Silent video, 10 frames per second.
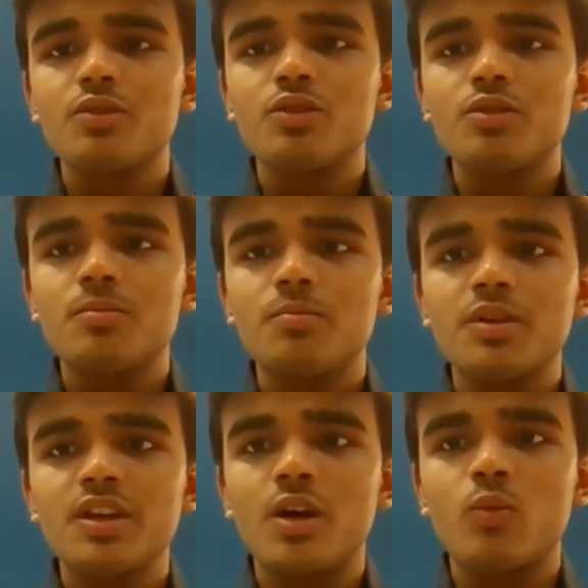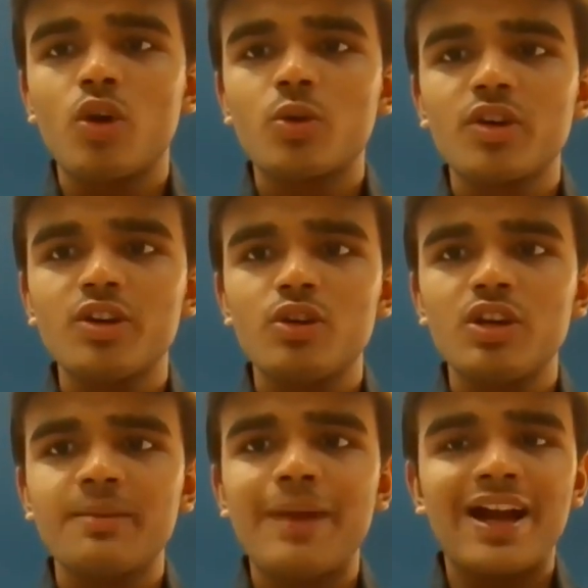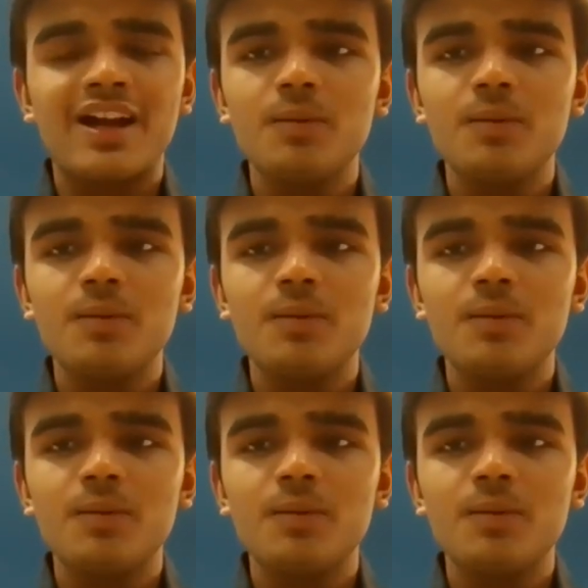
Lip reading: So, yeah, what were your like